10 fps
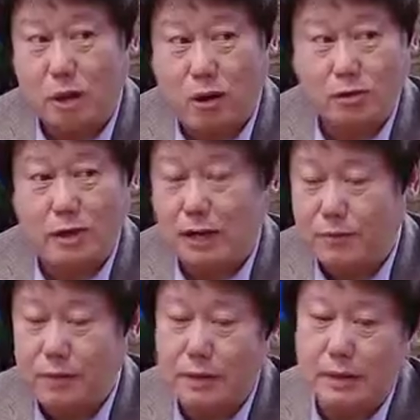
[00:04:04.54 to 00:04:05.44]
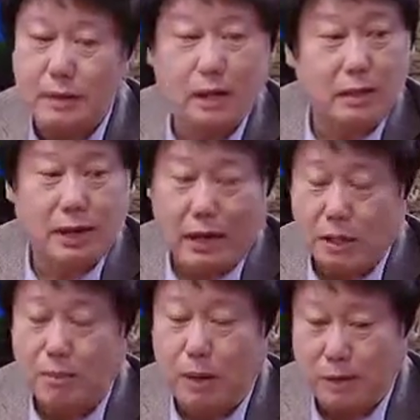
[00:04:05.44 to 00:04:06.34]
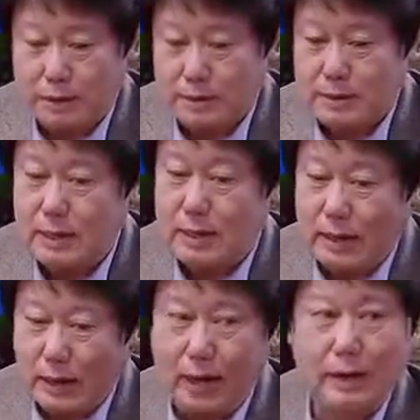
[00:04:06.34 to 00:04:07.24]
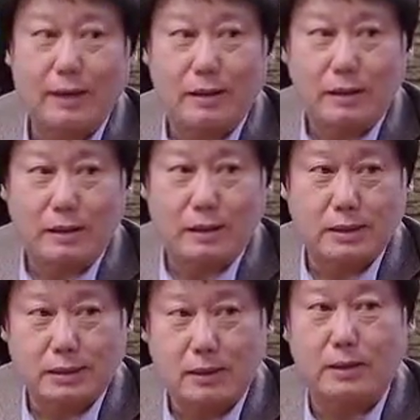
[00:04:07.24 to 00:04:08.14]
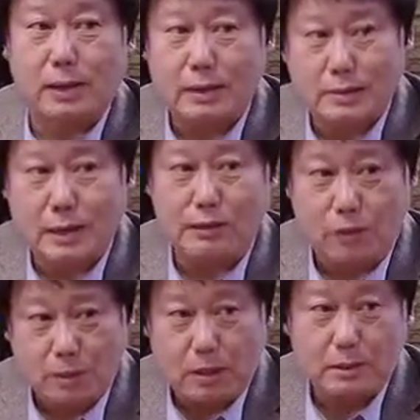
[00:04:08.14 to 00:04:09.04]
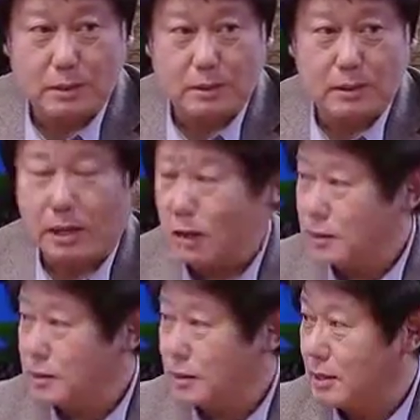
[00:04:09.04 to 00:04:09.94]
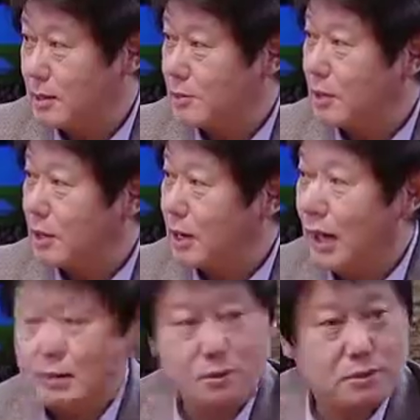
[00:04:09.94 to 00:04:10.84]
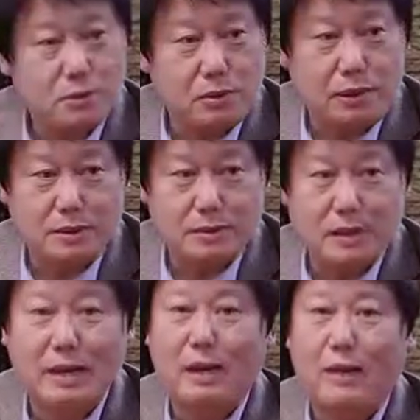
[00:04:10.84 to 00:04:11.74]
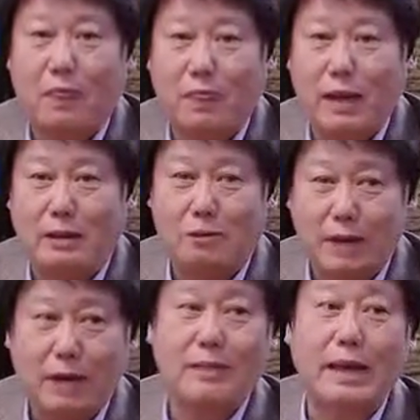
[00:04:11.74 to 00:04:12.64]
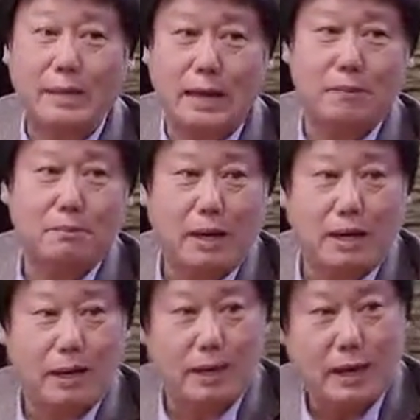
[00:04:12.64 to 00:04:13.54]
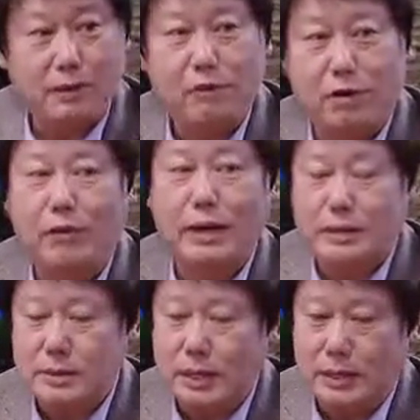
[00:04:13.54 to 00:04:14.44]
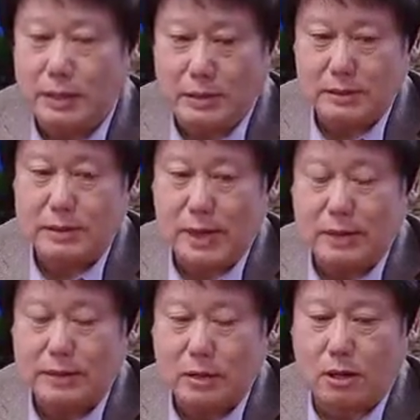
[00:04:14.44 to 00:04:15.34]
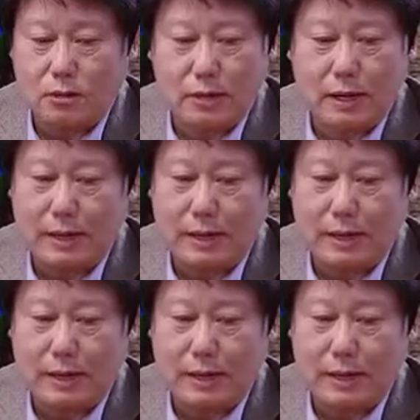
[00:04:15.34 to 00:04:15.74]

culture, everything, and the politics, and the other side from American colleges kids or high school students, they don't have that kind of level of understanding in Chinese culture.